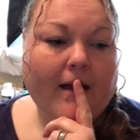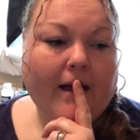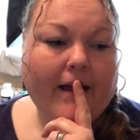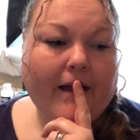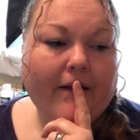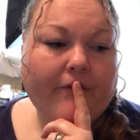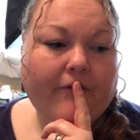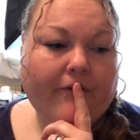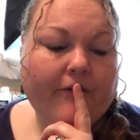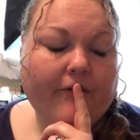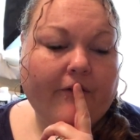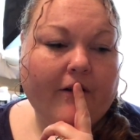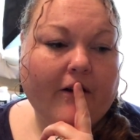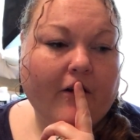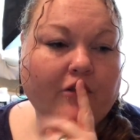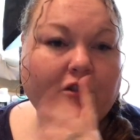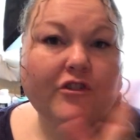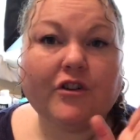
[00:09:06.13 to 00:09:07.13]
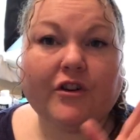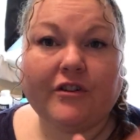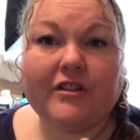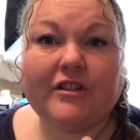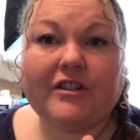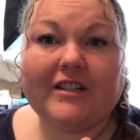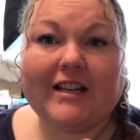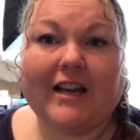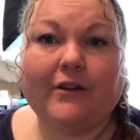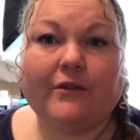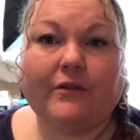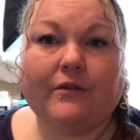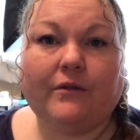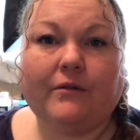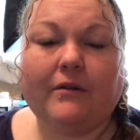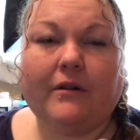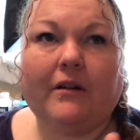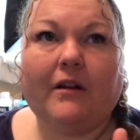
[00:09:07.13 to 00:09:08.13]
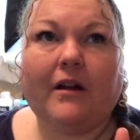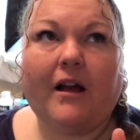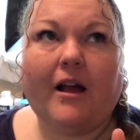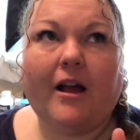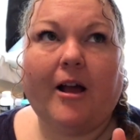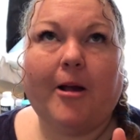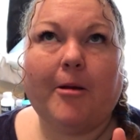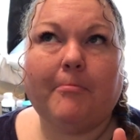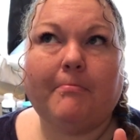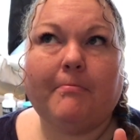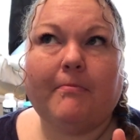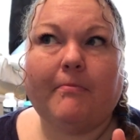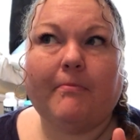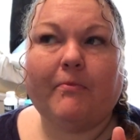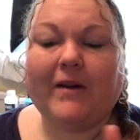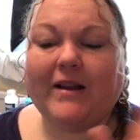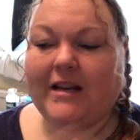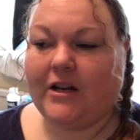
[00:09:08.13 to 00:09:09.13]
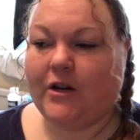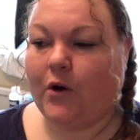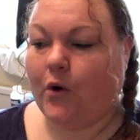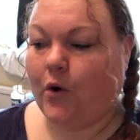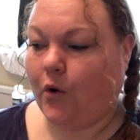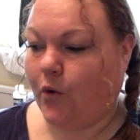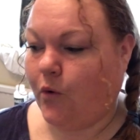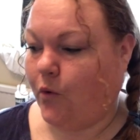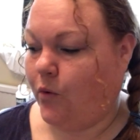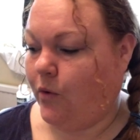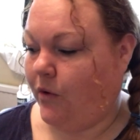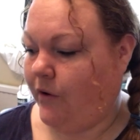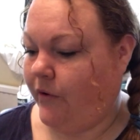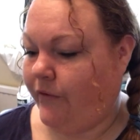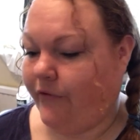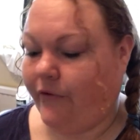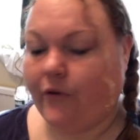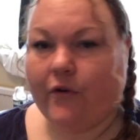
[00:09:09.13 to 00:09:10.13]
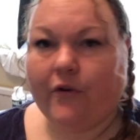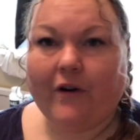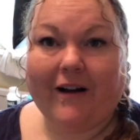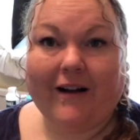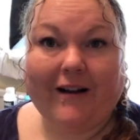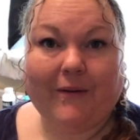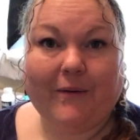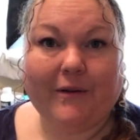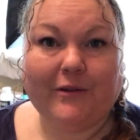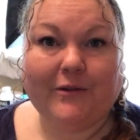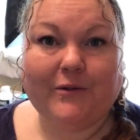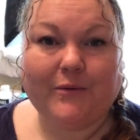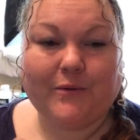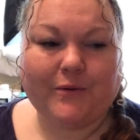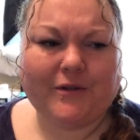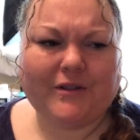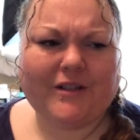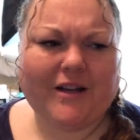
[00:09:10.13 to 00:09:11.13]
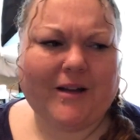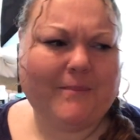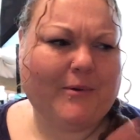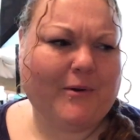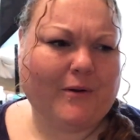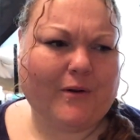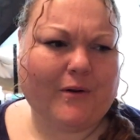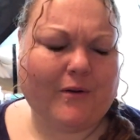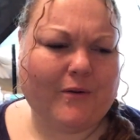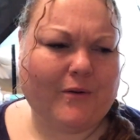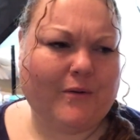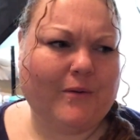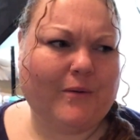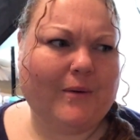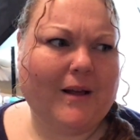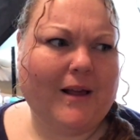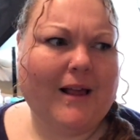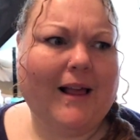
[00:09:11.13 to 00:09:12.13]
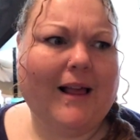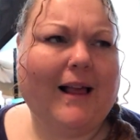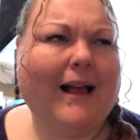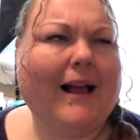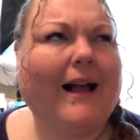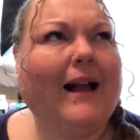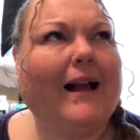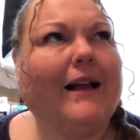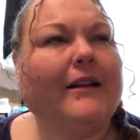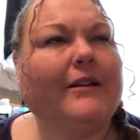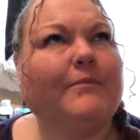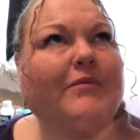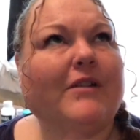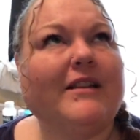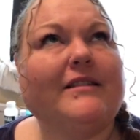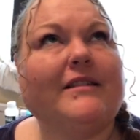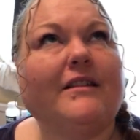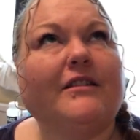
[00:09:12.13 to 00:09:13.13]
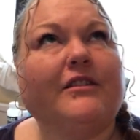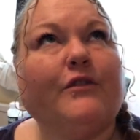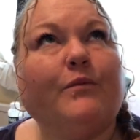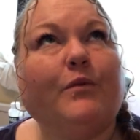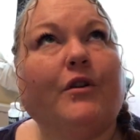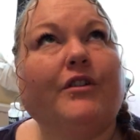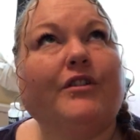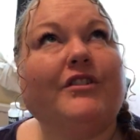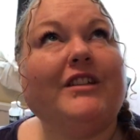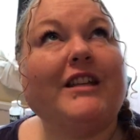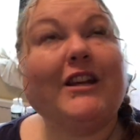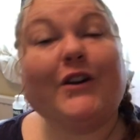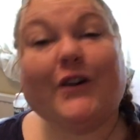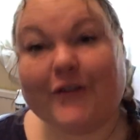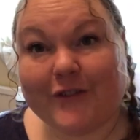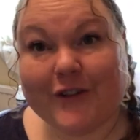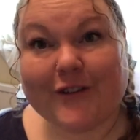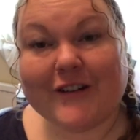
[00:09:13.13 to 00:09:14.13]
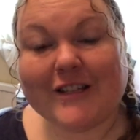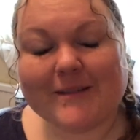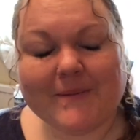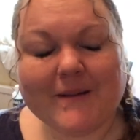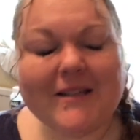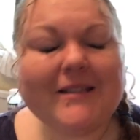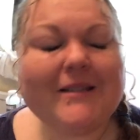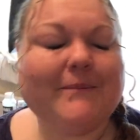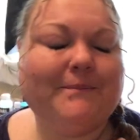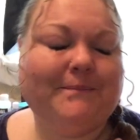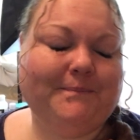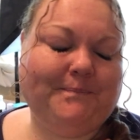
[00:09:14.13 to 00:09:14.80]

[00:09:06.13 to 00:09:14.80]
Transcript: If on John's channel, we did a haul for our daughter, book haul and presents of what she got for Christmas.